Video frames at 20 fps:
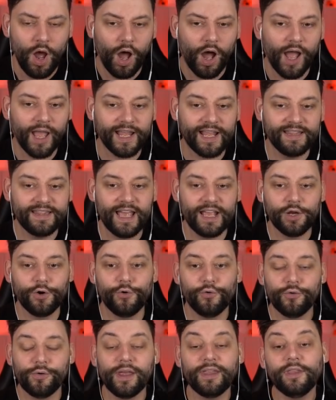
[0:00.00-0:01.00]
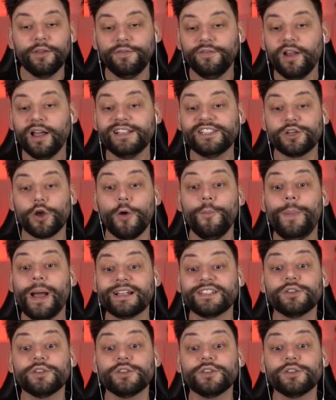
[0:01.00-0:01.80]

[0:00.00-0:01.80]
I can then create the flight to go back